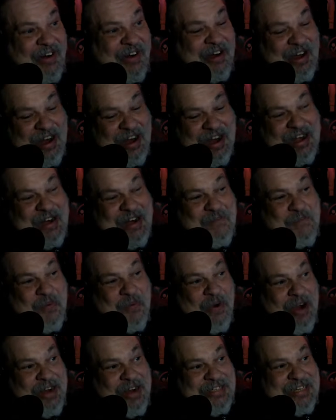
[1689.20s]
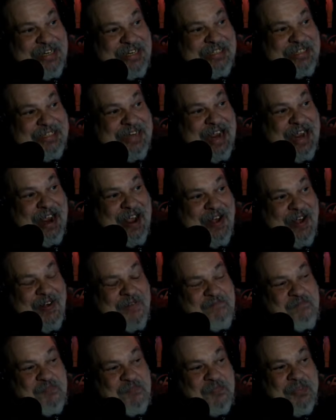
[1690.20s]
and then press it
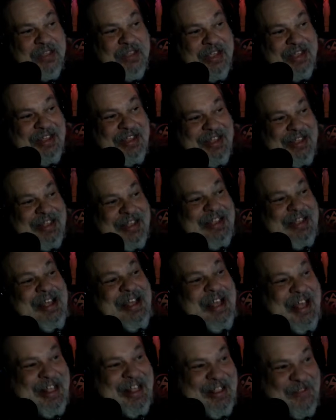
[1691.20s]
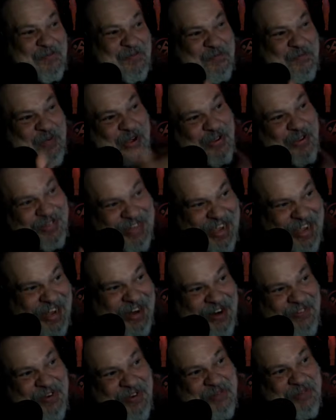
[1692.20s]
down and then fold that
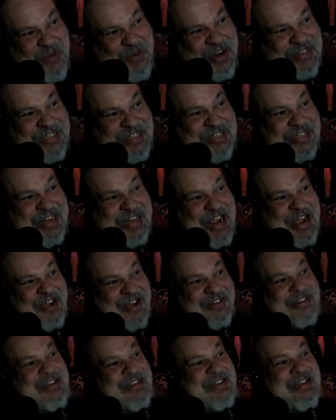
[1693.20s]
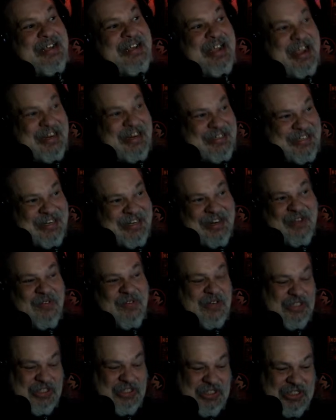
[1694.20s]
over and press it down until it
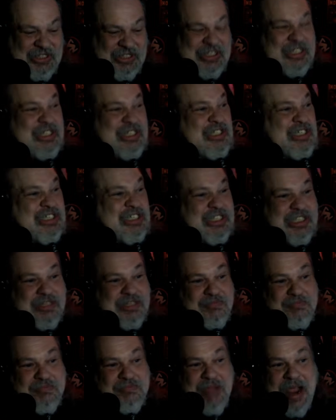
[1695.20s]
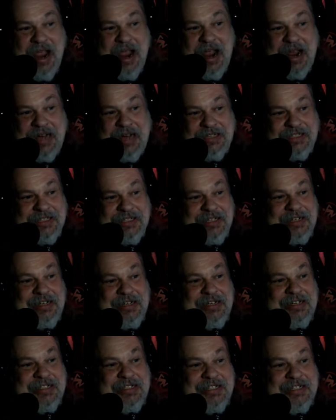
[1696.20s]
was just this smashed
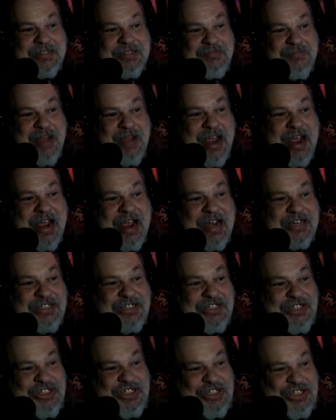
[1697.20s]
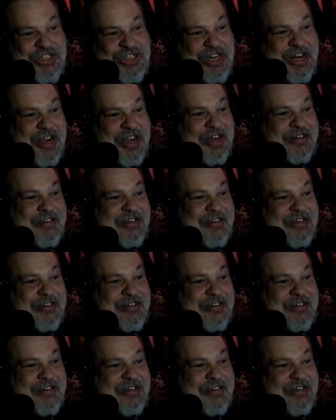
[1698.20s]
shit.